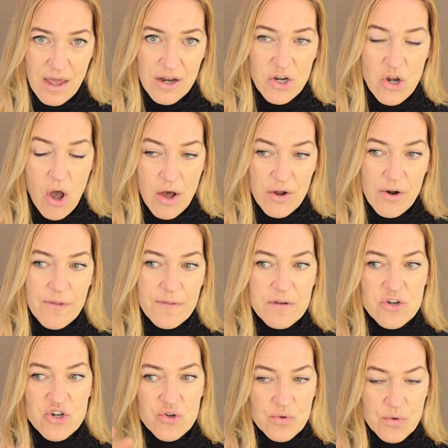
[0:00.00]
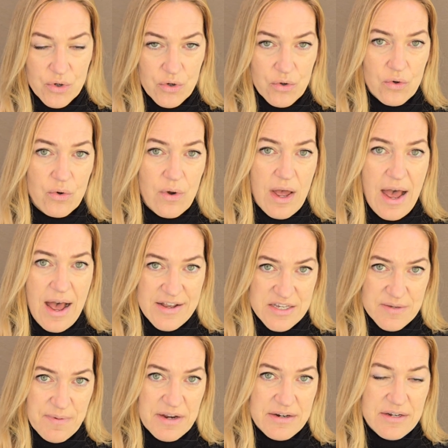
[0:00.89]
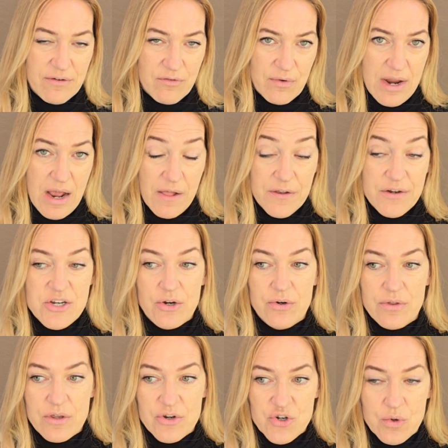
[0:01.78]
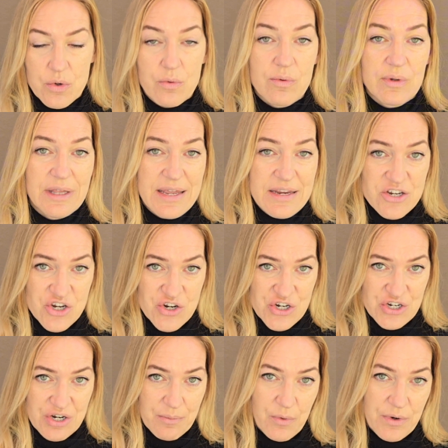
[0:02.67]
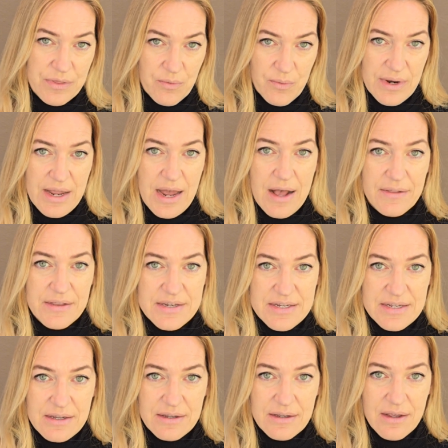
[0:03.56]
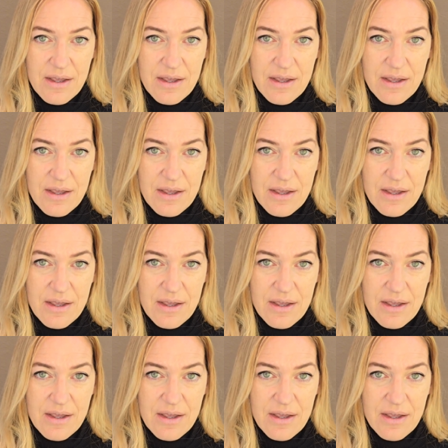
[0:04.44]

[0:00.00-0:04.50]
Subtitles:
not on the true aspect of reality or the true relationship with reality.